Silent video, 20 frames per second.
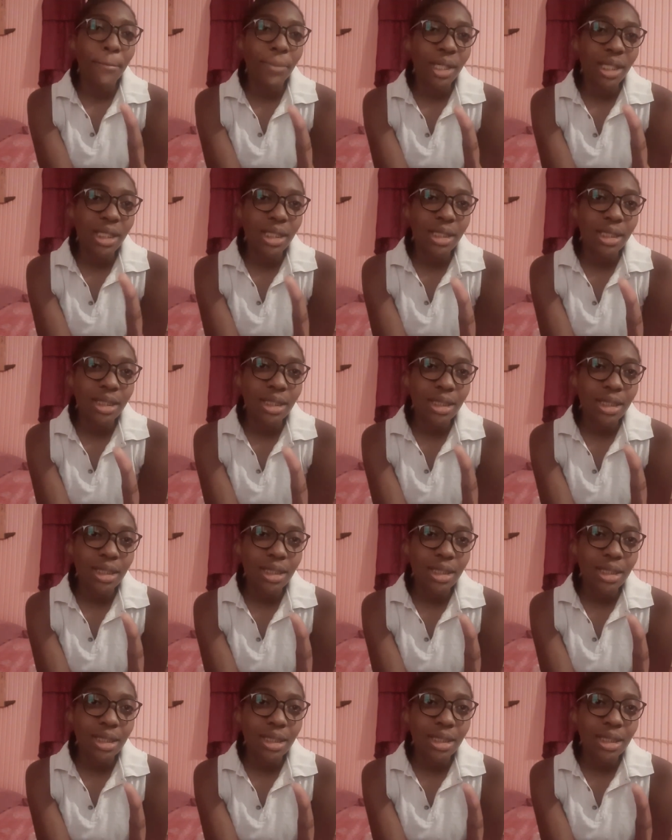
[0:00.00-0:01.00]
but
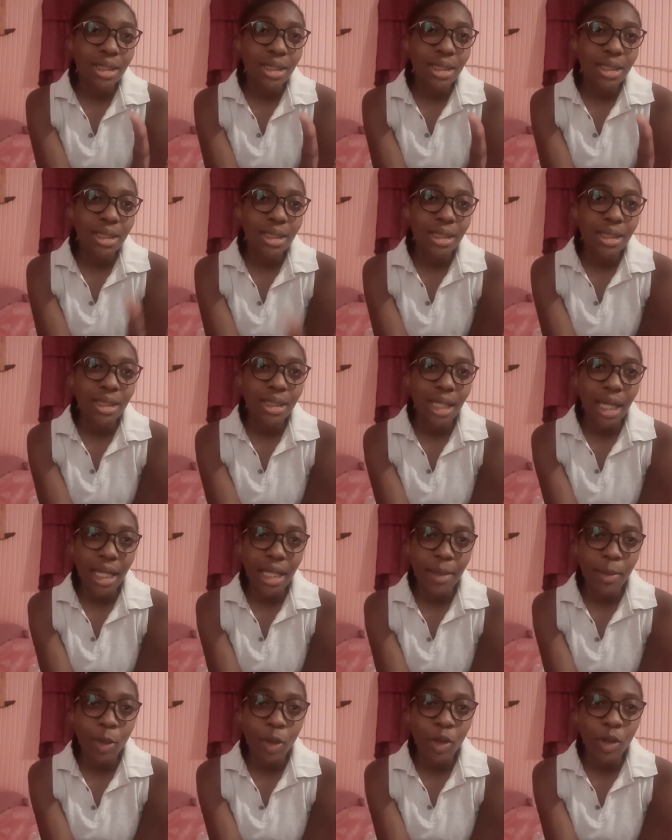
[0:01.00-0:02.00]
not
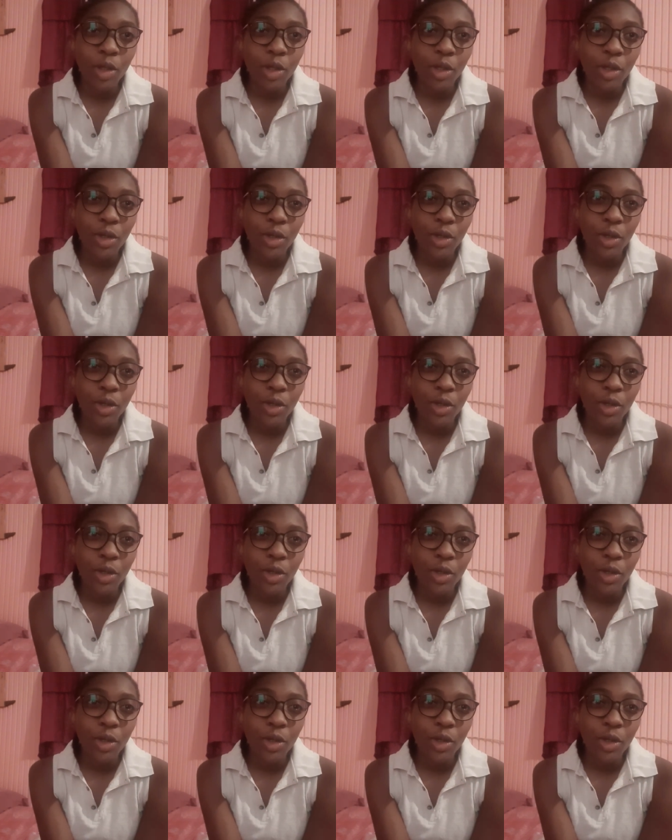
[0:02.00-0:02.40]
anymore